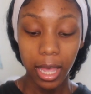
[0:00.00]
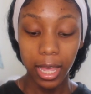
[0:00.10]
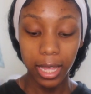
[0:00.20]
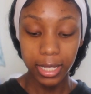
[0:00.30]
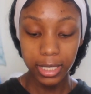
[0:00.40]

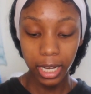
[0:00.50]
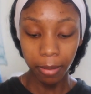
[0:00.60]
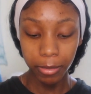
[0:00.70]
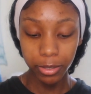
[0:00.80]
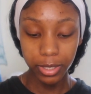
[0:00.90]
And today
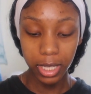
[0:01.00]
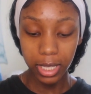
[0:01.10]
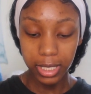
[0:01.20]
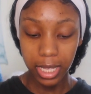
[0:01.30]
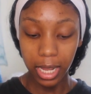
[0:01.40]
I'm using
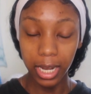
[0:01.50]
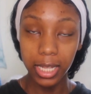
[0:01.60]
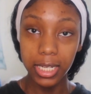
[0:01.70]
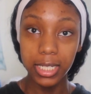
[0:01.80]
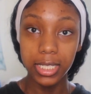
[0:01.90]
the
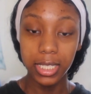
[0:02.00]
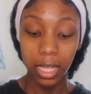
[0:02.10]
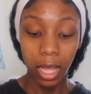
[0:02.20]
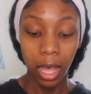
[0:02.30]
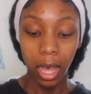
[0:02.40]
Solotica's
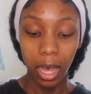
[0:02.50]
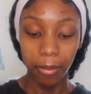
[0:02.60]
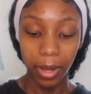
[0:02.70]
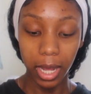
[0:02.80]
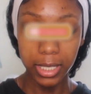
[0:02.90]

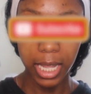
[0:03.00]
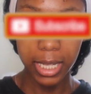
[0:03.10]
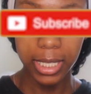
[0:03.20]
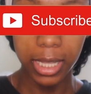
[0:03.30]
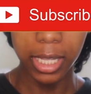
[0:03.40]

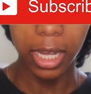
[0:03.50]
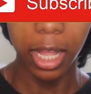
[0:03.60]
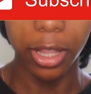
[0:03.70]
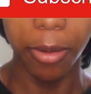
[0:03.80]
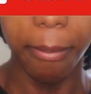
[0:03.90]
contacts in the
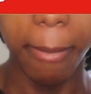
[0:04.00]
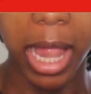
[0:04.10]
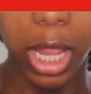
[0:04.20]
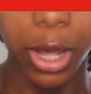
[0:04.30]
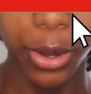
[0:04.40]
color
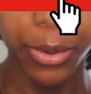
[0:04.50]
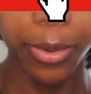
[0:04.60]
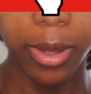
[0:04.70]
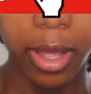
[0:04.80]
Mellow.